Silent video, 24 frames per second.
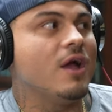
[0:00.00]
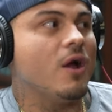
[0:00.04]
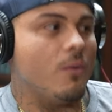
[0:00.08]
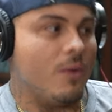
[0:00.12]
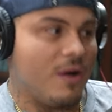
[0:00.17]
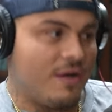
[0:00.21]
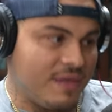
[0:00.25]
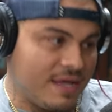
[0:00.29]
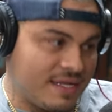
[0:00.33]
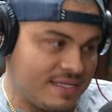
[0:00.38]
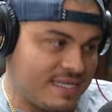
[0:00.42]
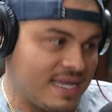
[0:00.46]

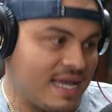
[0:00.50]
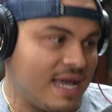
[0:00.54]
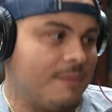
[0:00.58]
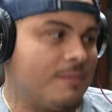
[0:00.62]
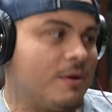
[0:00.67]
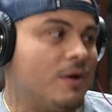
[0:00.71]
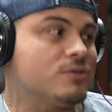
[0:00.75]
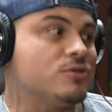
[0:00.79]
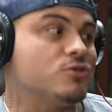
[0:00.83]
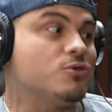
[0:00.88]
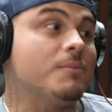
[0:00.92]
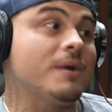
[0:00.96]
around that time,
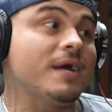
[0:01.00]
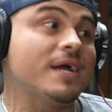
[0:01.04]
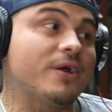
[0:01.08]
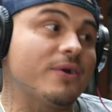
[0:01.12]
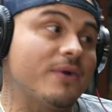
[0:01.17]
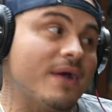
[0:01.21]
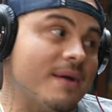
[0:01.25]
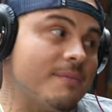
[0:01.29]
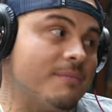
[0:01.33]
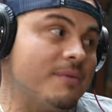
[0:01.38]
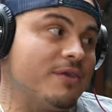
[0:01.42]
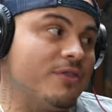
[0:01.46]
also my
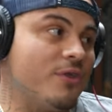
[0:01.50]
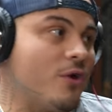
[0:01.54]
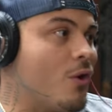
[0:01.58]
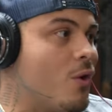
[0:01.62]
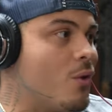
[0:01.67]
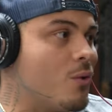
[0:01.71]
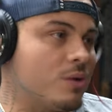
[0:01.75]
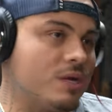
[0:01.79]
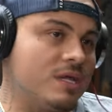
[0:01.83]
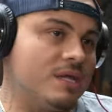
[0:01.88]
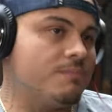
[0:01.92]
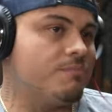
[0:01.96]
grandmother,
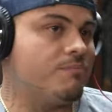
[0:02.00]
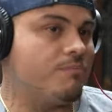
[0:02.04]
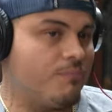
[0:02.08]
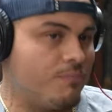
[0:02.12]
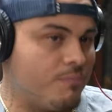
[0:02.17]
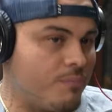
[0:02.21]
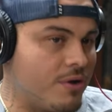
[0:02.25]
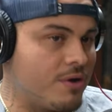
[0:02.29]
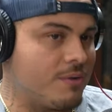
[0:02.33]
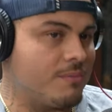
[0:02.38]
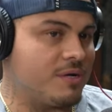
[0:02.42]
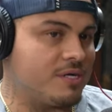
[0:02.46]
the only
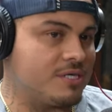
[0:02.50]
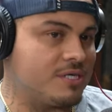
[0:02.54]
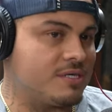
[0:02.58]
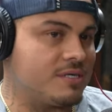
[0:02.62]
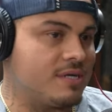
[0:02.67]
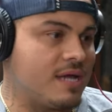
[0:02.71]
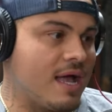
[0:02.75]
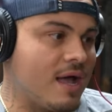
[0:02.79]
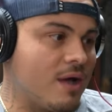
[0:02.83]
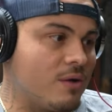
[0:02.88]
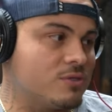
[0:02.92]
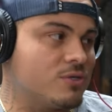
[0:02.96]
pretty much
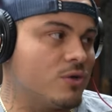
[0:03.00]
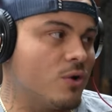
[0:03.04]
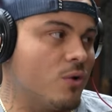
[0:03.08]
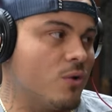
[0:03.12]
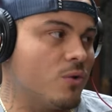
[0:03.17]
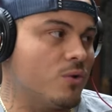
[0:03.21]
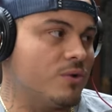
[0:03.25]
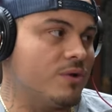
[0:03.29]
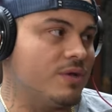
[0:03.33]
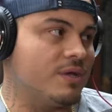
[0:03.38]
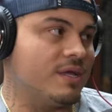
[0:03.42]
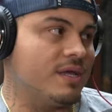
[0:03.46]

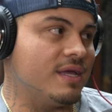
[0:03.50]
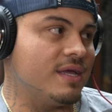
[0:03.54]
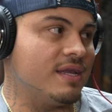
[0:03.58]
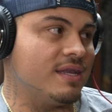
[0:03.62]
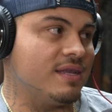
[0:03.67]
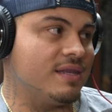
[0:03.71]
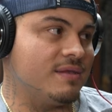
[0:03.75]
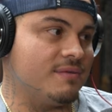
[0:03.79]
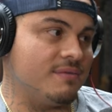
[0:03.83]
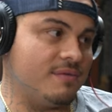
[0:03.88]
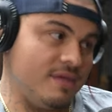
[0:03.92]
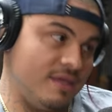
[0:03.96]
household
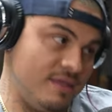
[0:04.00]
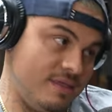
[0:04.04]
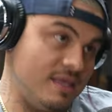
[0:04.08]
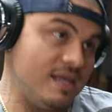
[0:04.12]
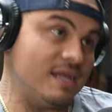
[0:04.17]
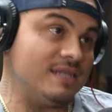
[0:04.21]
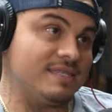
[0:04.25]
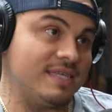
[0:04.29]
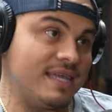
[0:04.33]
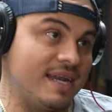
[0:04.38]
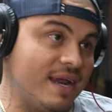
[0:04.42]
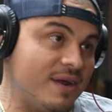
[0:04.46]
in in
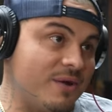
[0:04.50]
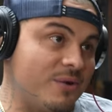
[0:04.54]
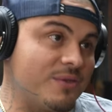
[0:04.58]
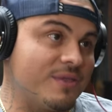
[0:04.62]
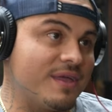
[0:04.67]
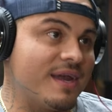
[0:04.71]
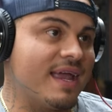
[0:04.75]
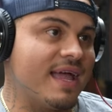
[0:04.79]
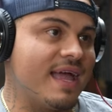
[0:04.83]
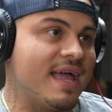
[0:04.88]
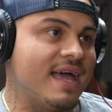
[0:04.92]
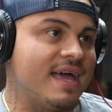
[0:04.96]
El Sereno
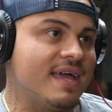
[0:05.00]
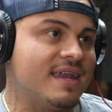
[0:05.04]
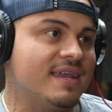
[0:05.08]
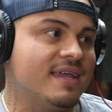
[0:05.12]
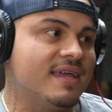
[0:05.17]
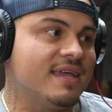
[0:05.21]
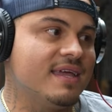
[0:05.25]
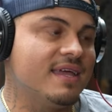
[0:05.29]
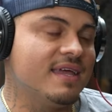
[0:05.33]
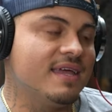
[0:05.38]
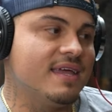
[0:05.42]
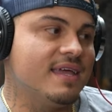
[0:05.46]
that I had
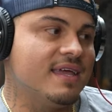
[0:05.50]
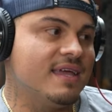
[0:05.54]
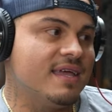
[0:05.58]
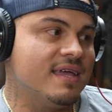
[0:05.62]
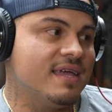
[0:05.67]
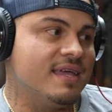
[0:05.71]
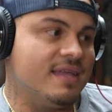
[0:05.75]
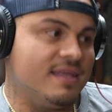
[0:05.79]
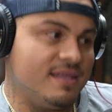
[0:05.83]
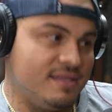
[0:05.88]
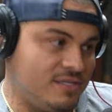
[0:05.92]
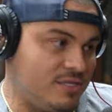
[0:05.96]

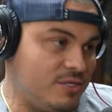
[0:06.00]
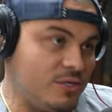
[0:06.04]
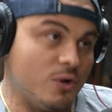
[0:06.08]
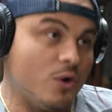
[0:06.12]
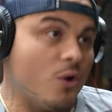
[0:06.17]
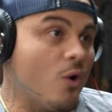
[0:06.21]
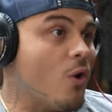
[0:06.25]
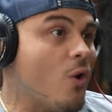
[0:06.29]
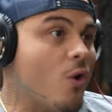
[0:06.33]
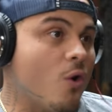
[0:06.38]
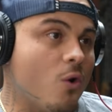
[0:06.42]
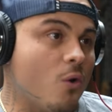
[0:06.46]
to
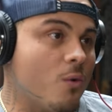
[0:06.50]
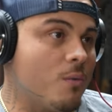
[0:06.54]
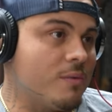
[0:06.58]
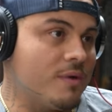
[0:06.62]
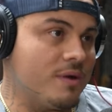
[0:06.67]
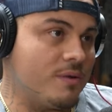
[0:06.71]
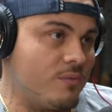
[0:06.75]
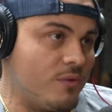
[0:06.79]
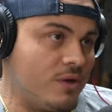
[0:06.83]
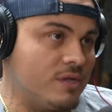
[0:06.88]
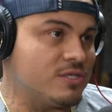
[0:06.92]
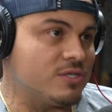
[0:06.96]
go home
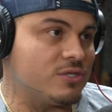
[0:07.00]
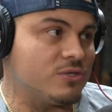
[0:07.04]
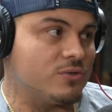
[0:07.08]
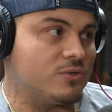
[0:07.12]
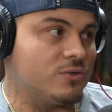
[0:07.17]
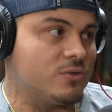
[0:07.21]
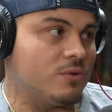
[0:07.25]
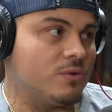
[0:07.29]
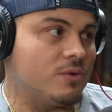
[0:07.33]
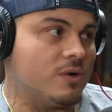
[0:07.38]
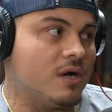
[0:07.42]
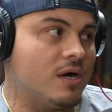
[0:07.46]
and run
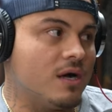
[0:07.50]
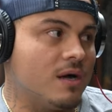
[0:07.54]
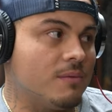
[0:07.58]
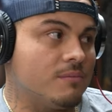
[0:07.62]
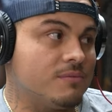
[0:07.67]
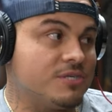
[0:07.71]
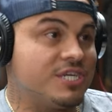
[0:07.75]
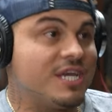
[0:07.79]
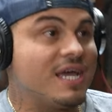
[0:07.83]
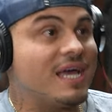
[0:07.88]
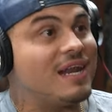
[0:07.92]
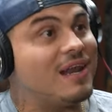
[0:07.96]
to. Um,
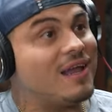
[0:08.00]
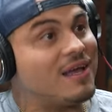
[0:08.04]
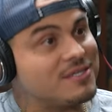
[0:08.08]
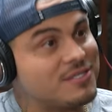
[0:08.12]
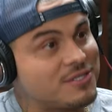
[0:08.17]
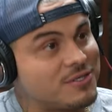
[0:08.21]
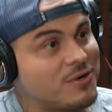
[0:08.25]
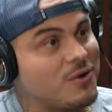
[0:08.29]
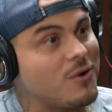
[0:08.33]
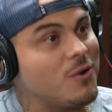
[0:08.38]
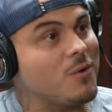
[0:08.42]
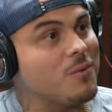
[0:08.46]
she had
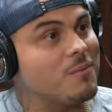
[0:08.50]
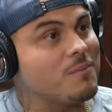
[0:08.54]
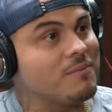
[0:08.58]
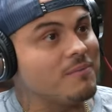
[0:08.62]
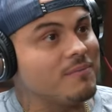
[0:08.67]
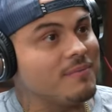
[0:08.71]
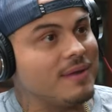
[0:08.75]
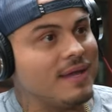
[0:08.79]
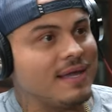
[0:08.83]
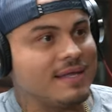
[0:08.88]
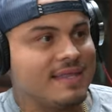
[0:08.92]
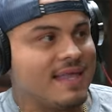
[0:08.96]
lost her home,
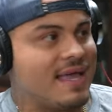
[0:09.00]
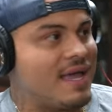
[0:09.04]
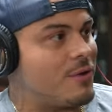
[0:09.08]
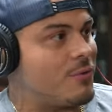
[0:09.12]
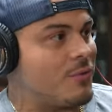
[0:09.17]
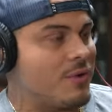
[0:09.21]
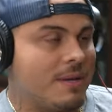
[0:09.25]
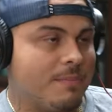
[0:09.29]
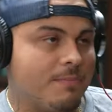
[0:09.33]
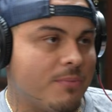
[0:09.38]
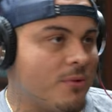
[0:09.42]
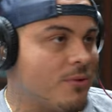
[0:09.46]
like they had
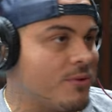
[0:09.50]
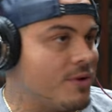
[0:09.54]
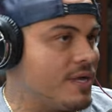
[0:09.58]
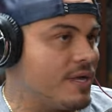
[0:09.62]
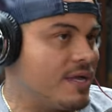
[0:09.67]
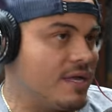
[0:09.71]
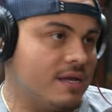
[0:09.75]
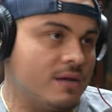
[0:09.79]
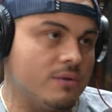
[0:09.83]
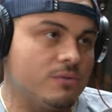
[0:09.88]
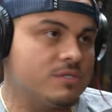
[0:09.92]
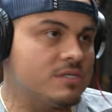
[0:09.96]
repoed
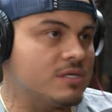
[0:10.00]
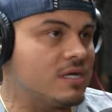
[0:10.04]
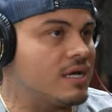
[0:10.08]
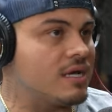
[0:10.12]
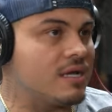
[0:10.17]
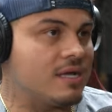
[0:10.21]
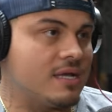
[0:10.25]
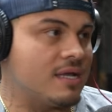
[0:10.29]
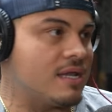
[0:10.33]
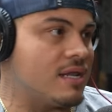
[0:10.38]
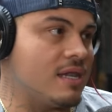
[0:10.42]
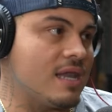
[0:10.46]
it. It was a,
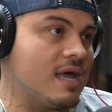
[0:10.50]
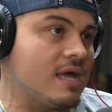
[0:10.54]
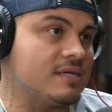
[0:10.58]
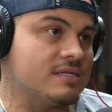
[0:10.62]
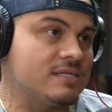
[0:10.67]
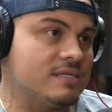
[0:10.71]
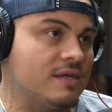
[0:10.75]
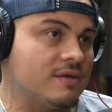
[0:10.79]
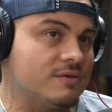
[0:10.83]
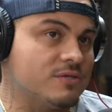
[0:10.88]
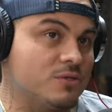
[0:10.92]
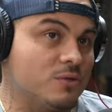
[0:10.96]
a lot of
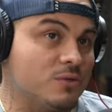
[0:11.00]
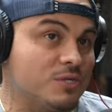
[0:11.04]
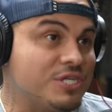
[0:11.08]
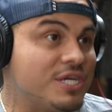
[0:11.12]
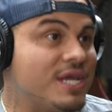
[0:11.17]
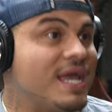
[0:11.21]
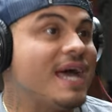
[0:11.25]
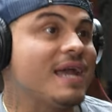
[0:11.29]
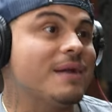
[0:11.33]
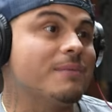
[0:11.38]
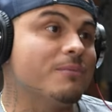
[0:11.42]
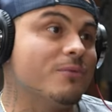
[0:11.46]
stuff, so
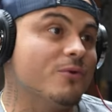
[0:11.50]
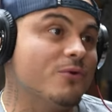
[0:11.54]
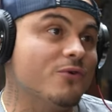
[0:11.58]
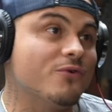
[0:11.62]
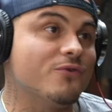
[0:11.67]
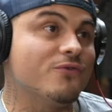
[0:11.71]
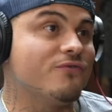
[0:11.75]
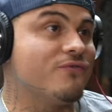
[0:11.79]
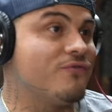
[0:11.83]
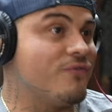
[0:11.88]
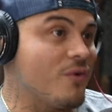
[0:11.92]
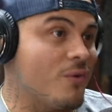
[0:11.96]
she had to
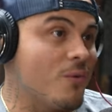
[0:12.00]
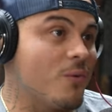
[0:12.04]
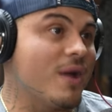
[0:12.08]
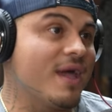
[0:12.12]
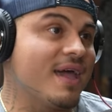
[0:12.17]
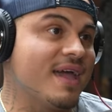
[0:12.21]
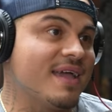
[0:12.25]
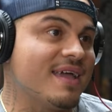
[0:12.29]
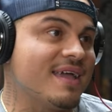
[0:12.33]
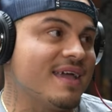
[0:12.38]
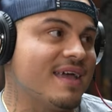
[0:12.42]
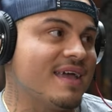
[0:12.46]
move
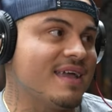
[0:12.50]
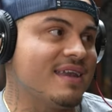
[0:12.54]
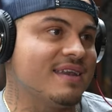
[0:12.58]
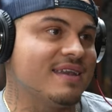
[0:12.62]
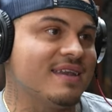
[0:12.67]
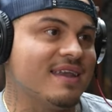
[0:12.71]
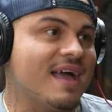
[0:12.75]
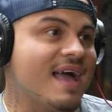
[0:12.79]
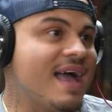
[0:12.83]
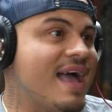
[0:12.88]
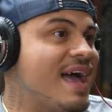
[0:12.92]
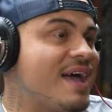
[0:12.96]
away, and
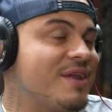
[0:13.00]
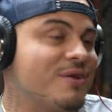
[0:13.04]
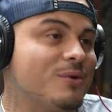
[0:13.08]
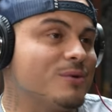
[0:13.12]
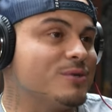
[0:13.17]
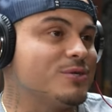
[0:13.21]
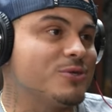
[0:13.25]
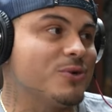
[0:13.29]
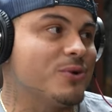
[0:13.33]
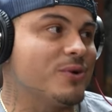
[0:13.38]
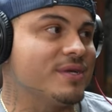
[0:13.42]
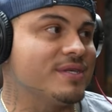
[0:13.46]
I had no
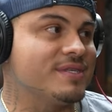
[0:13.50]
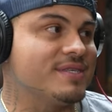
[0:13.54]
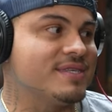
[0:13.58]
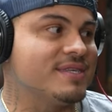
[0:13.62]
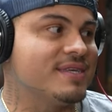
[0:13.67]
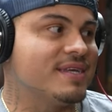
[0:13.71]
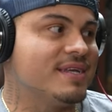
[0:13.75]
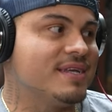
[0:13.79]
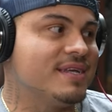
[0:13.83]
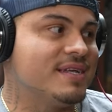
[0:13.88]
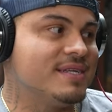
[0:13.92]
choice.